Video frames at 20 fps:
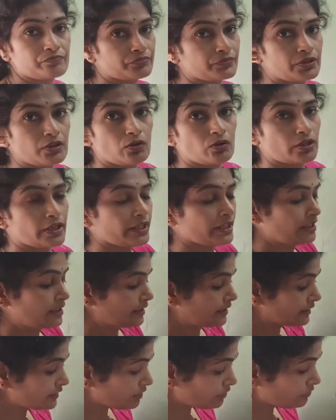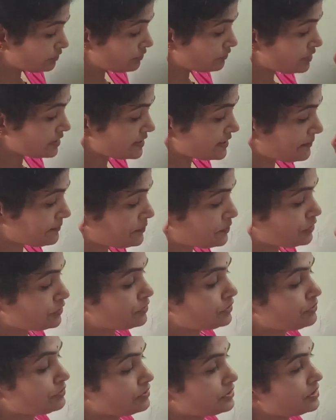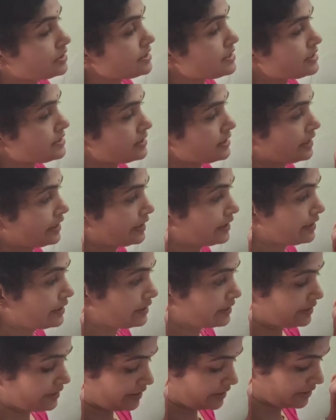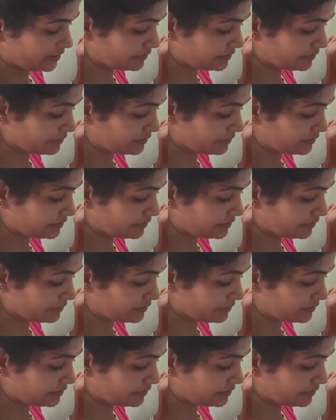Okay, now we will substitute this here.